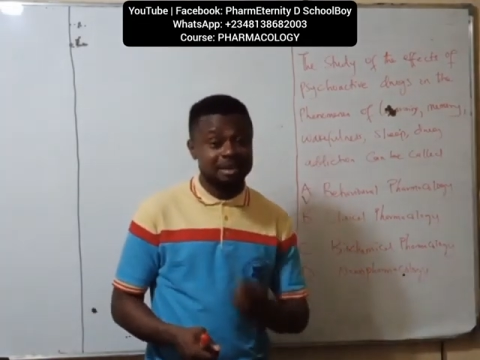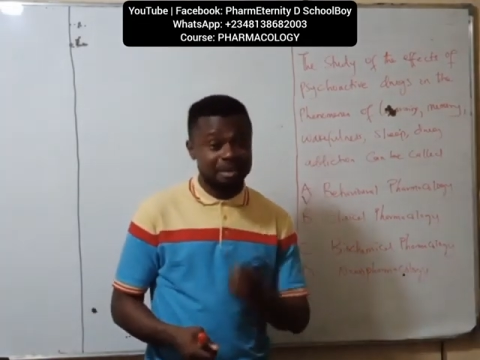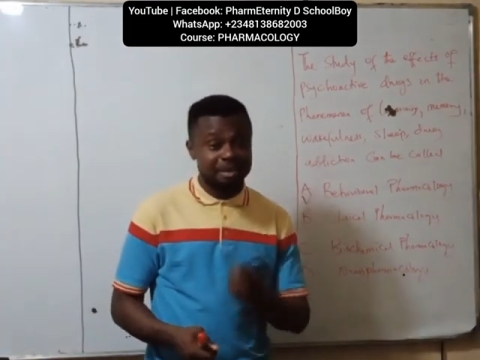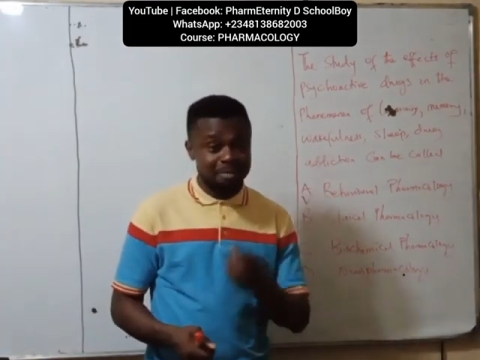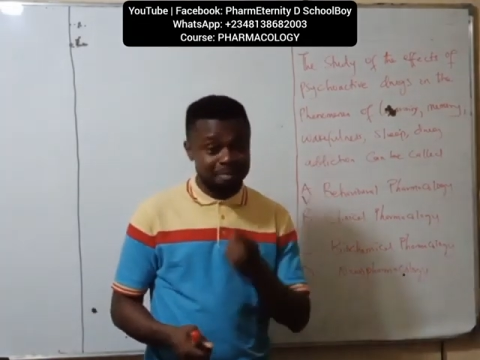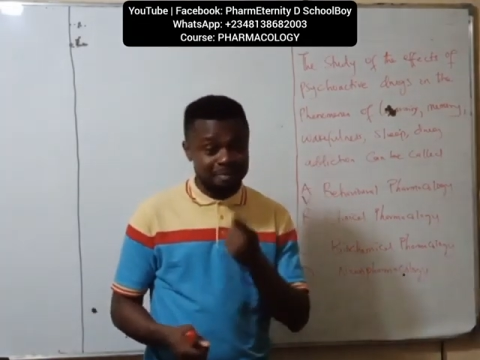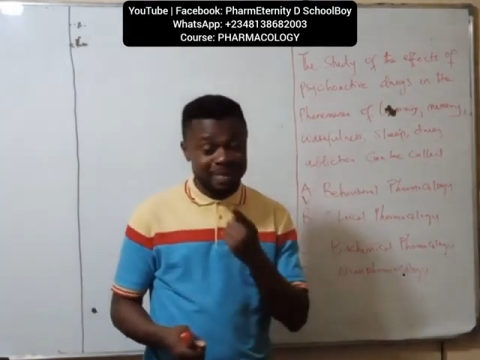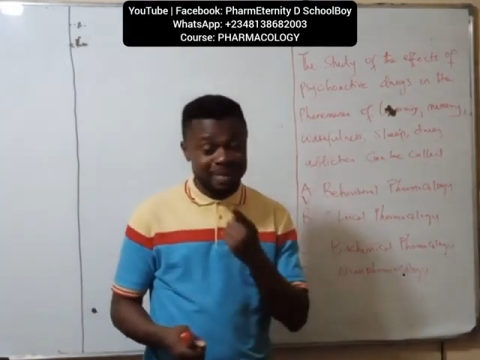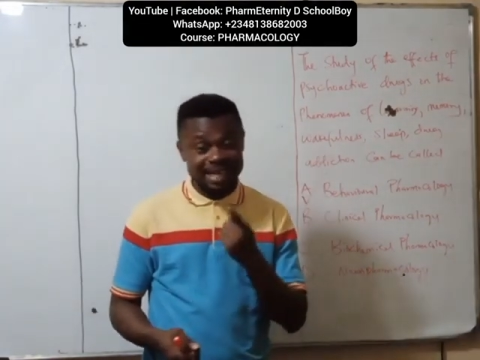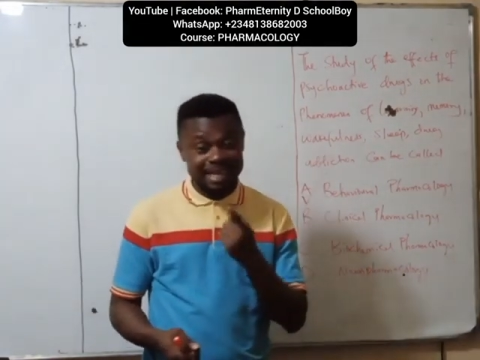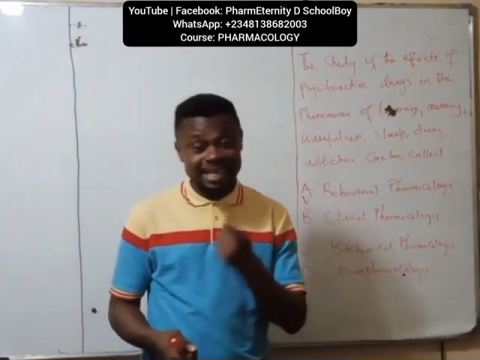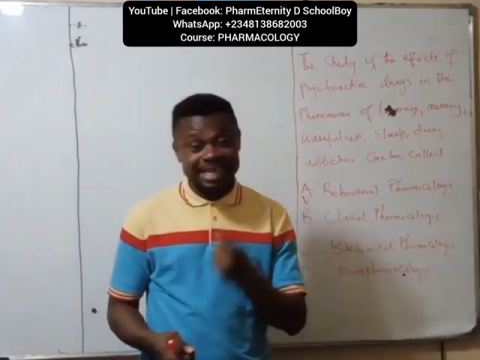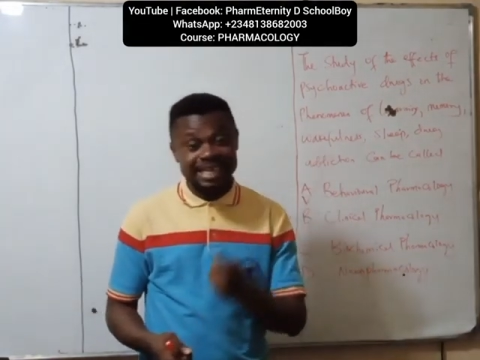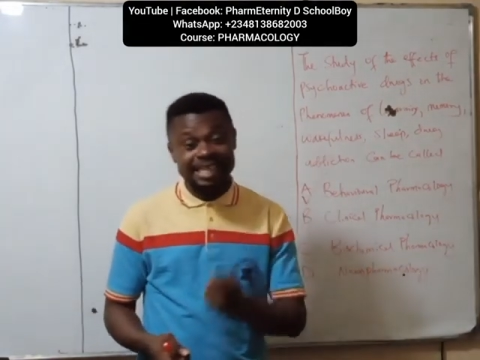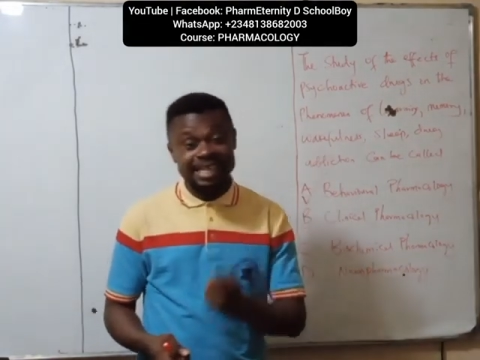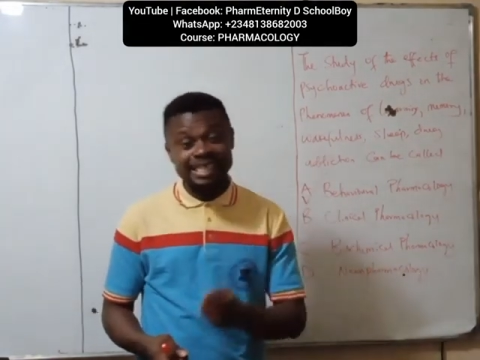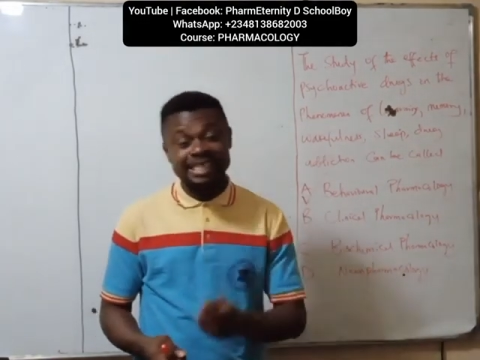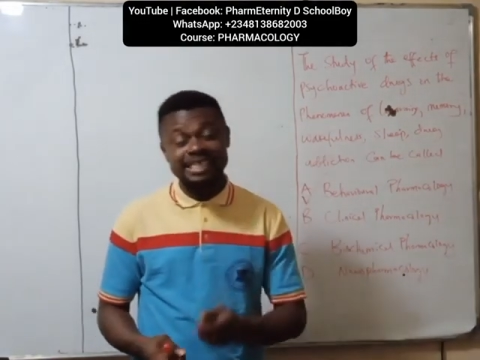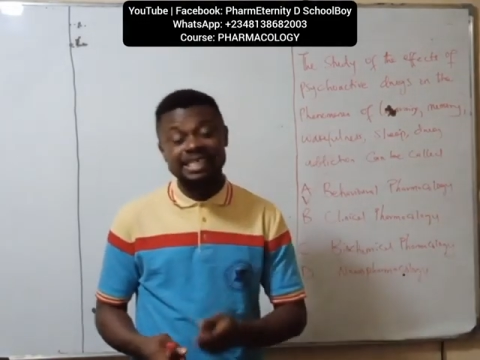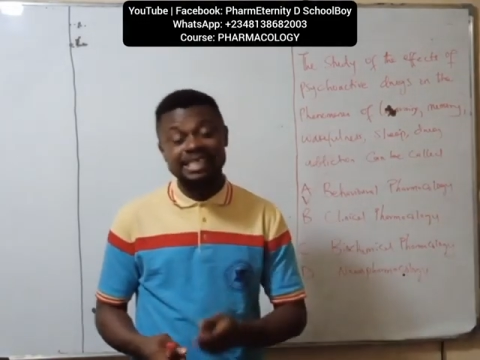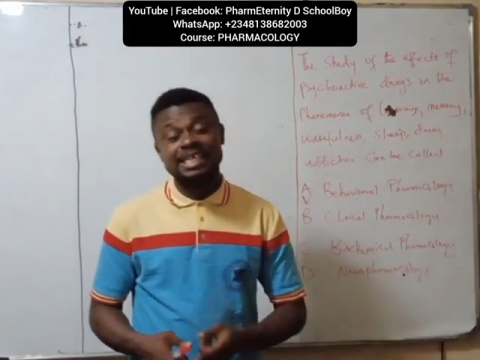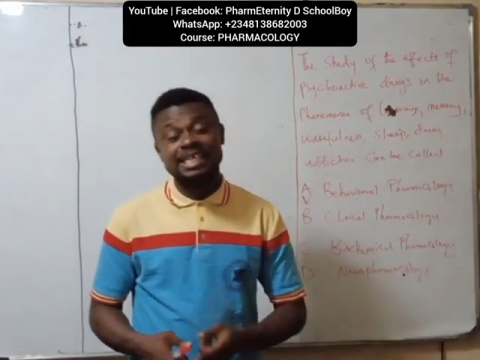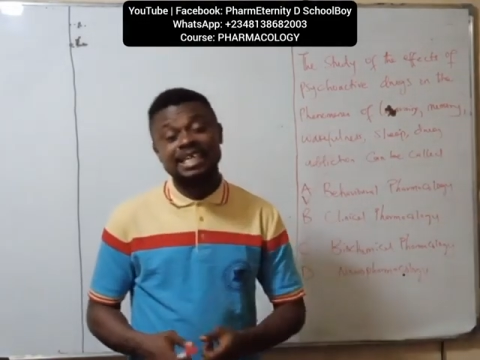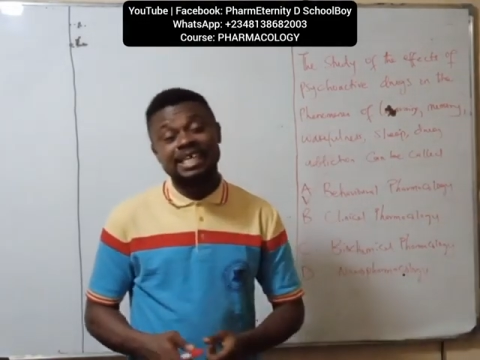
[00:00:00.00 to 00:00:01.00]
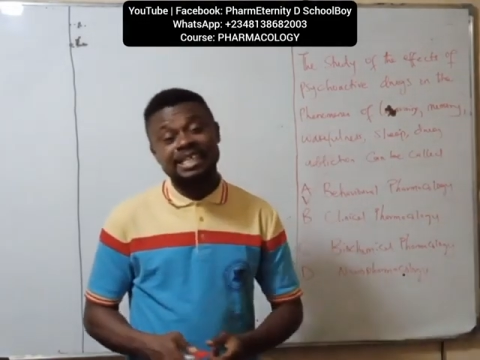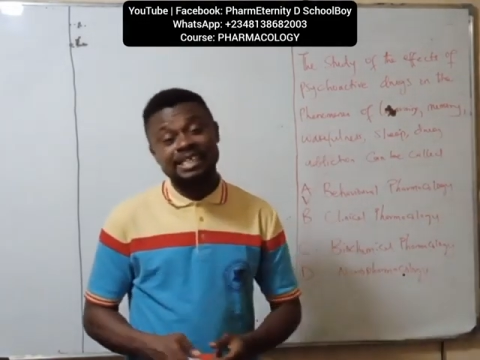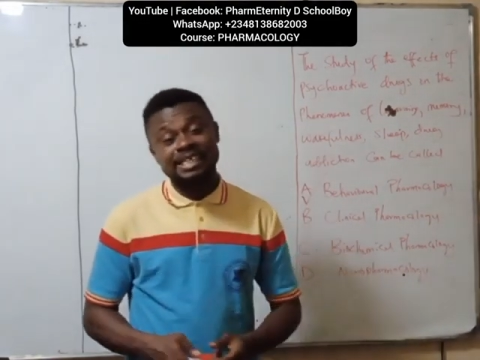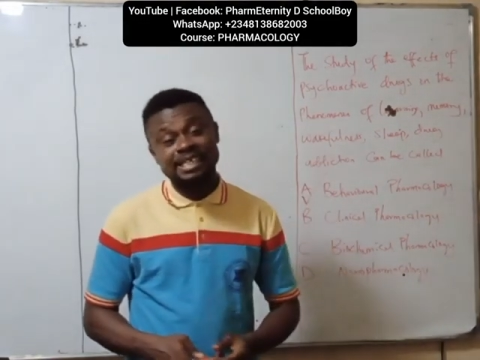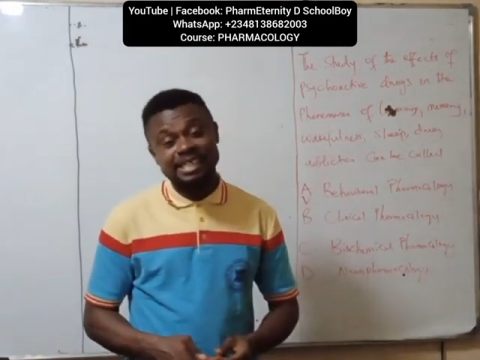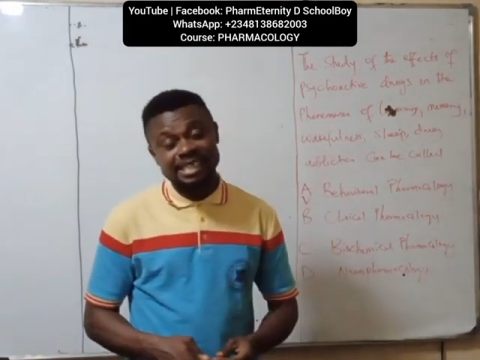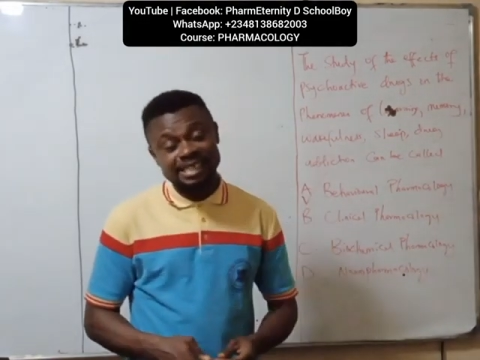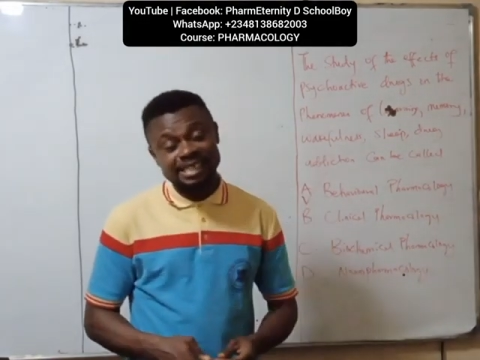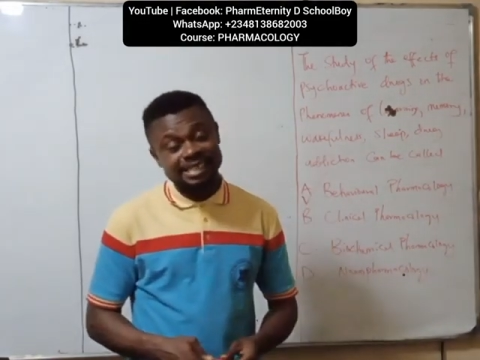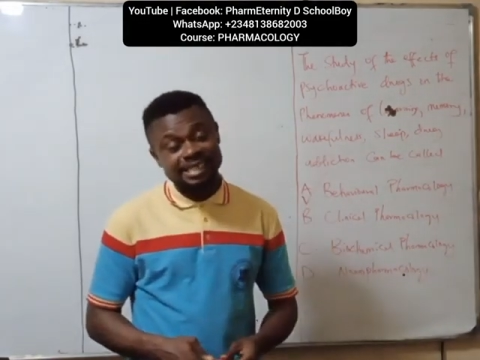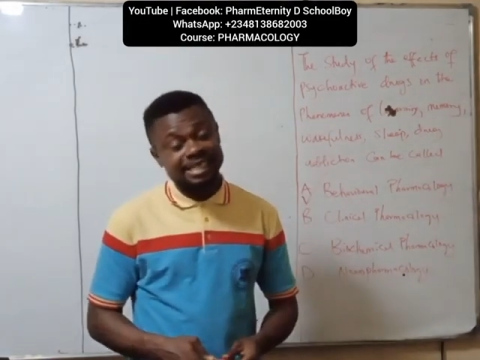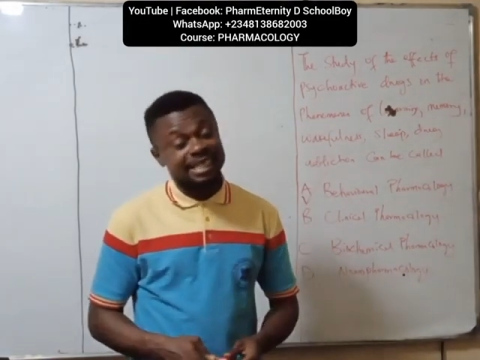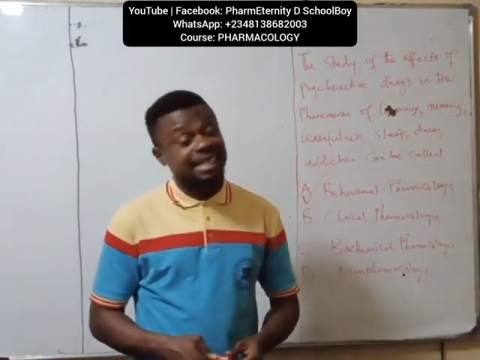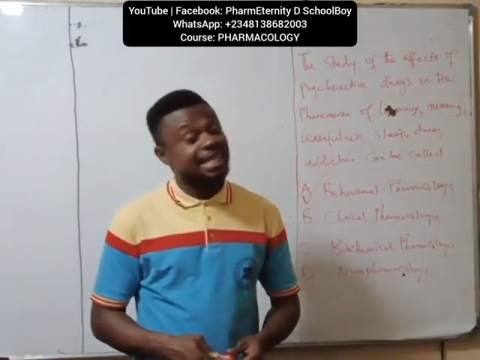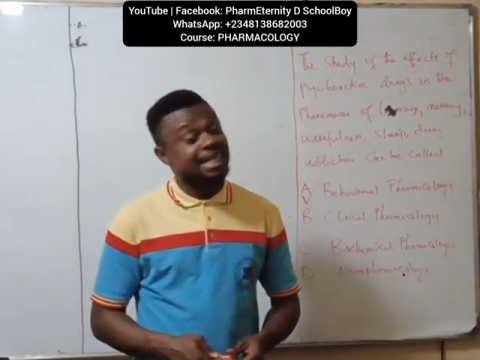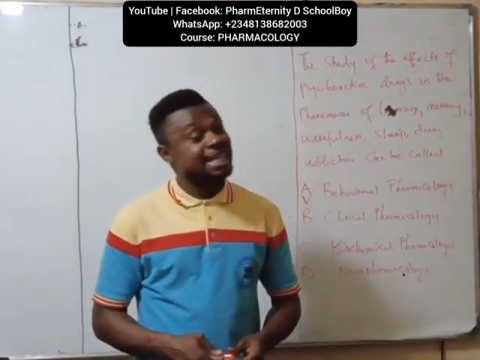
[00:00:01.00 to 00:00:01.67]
may need these